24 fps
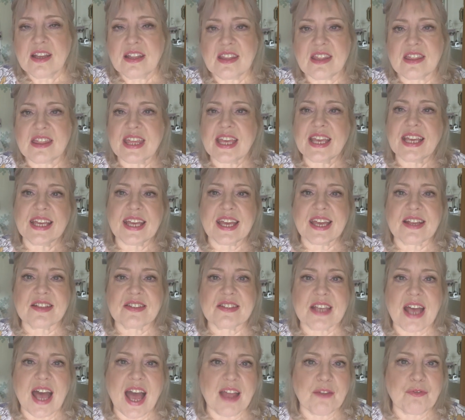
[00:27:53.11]
The thing
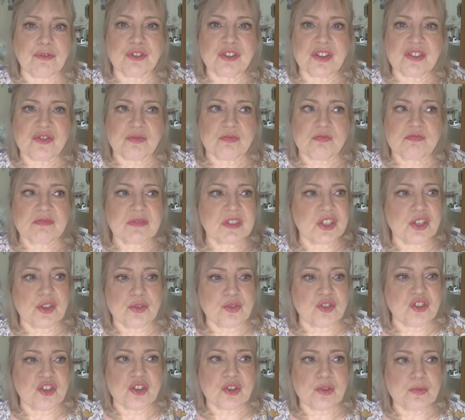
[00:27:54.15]
is, I run a
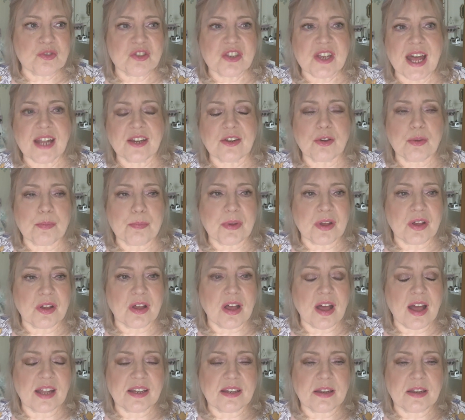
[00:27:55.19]
YouTube channel,